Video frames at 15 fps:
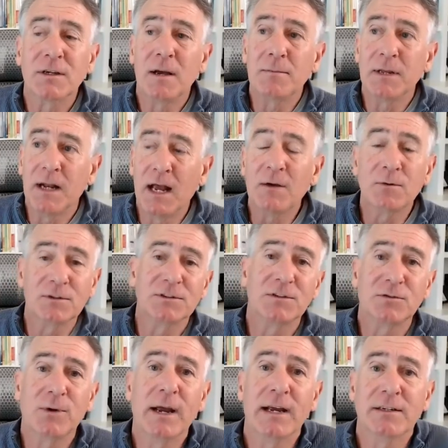I mean, I was
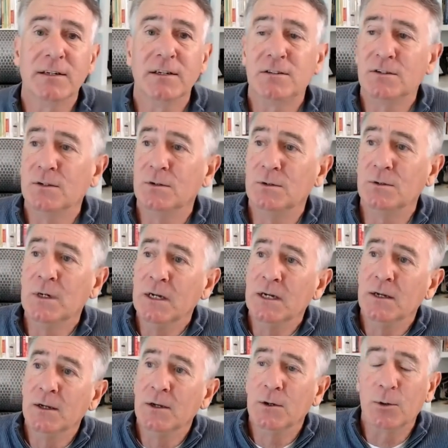attracted to
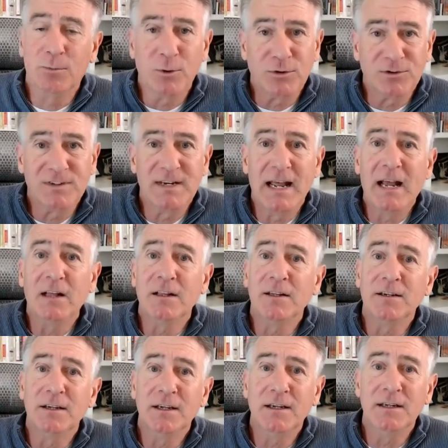her
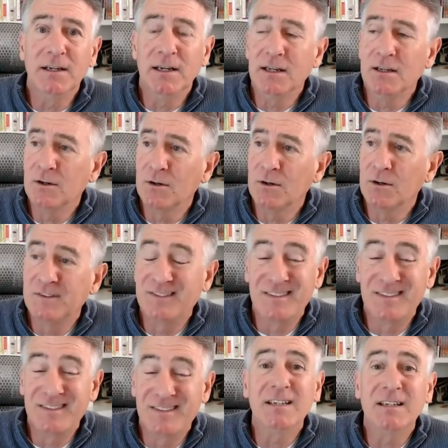personality and her
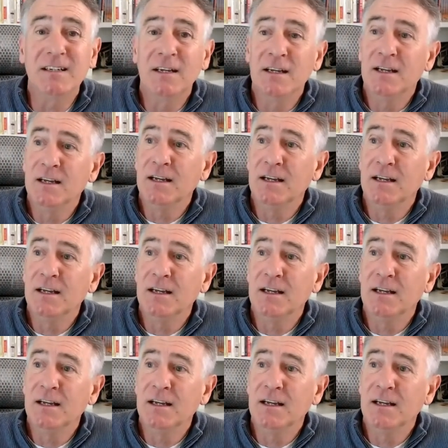physique.